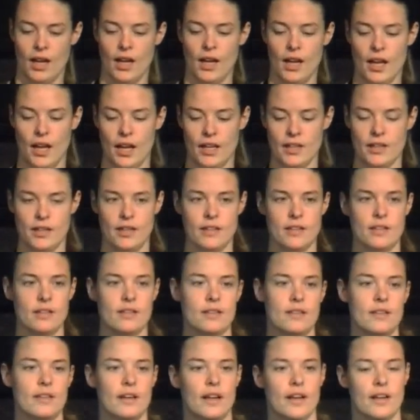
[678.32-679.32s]
And
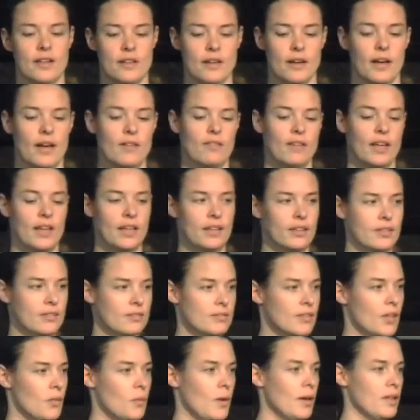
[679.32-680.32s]
you have like
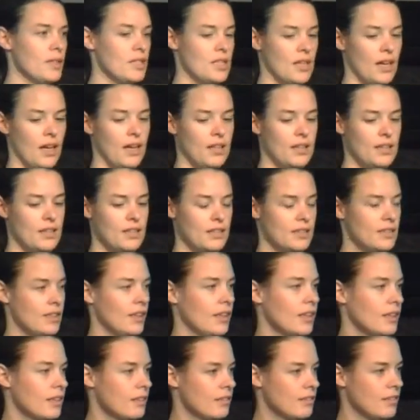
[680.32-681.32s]
on one side there's
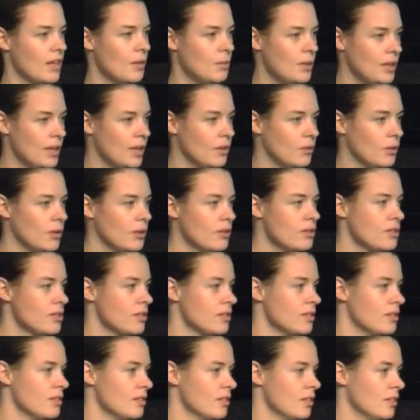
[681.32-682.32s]
like double equals.
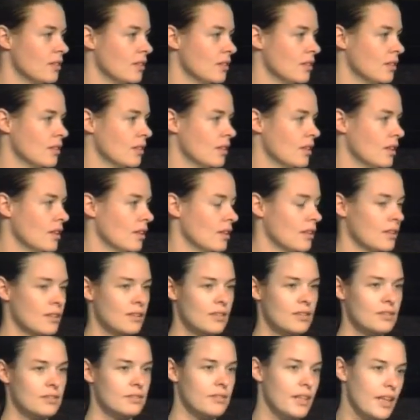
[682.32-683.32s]

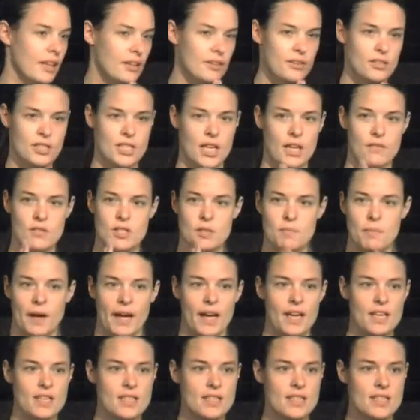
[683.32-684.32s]
You save
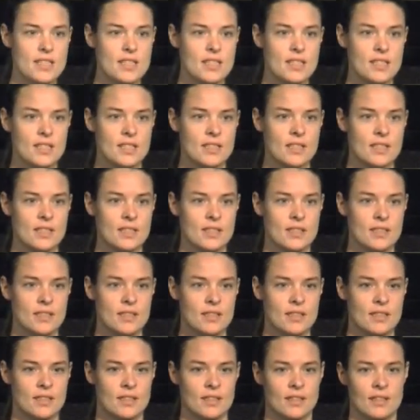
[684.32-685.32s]
space.
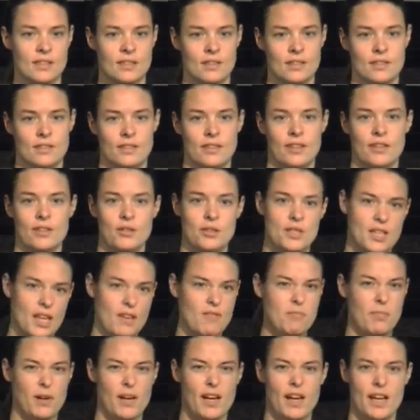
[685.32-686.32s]
You save
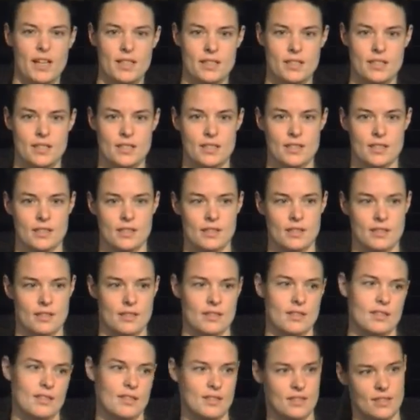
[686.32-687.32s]
bytes because
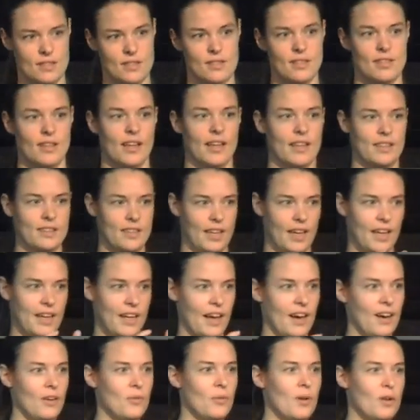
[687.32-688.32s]
you can like take
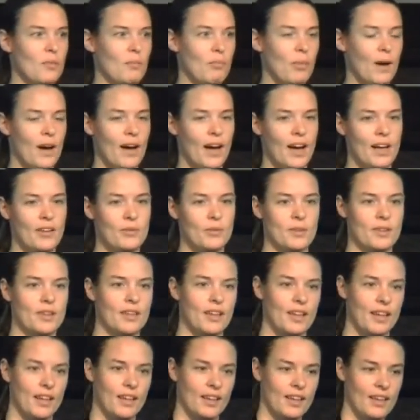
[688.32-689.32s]
out one byte with
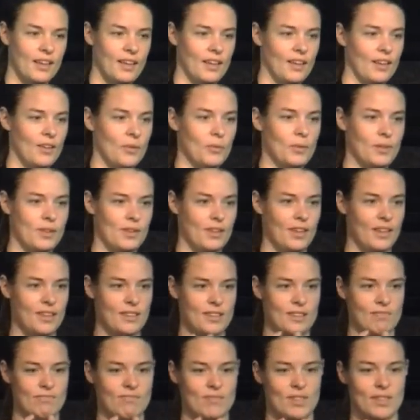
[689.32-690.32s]
the
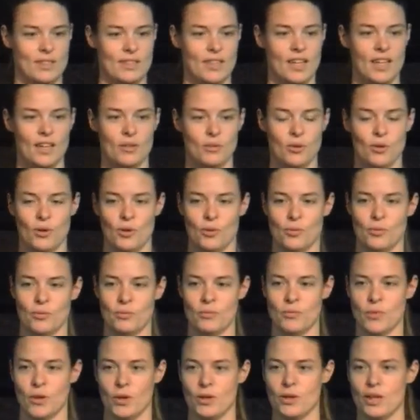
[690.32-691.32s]
equal.
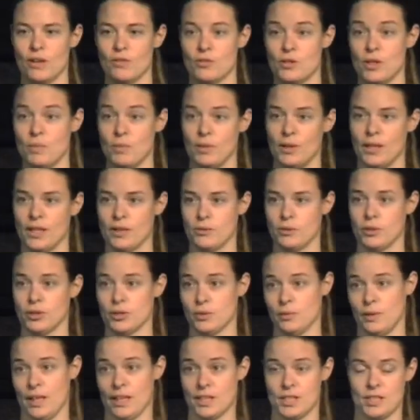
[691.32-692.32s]
Or you have triple equals
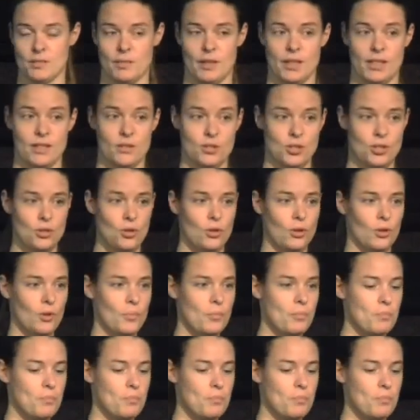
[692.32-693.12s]
will actually make you sure.